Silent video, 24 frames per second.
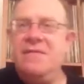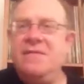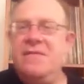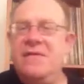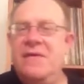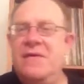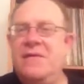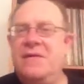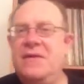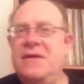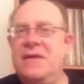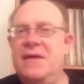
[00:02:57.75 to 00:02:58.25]

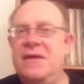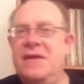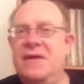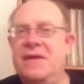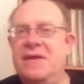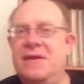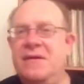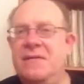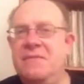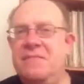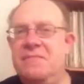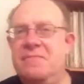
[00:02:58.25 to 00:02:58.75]
very
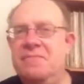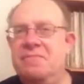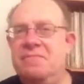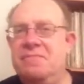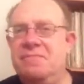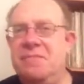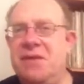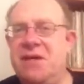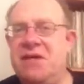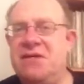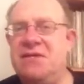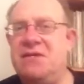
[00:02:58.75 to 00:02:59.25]

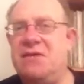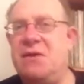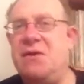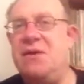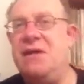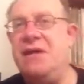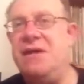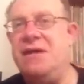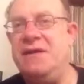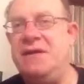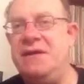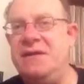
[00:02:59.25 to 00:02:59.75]

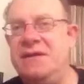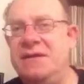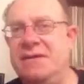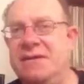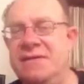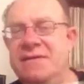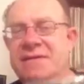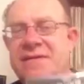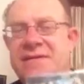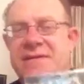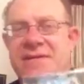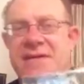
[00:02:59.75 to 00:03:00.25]
exotic,
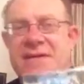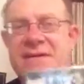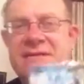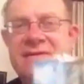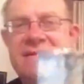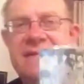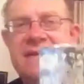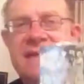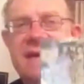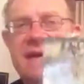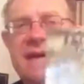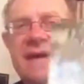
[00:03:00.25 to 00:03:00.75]
let's
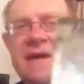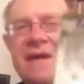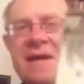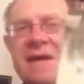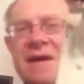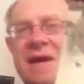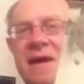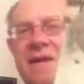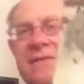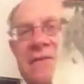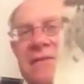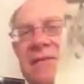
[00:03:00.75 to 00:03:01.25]
say,
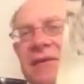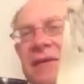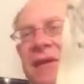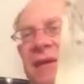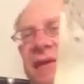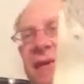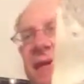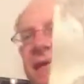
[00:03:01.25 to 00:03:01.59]
country.